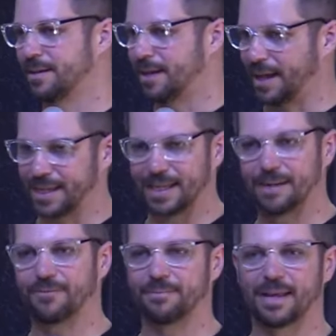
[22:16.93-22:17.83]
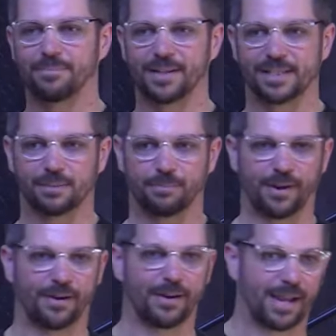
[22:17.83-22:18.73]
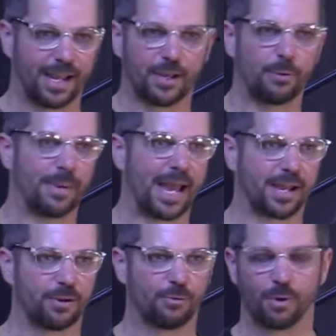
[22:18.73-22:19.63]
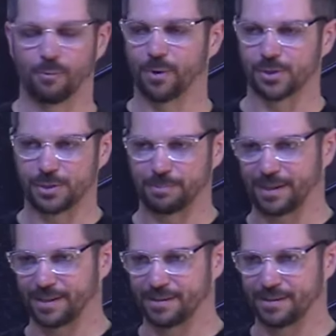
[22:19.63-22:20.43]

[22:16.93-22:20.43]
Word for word: I get up from that place of prayer. I go back. We're worshiping.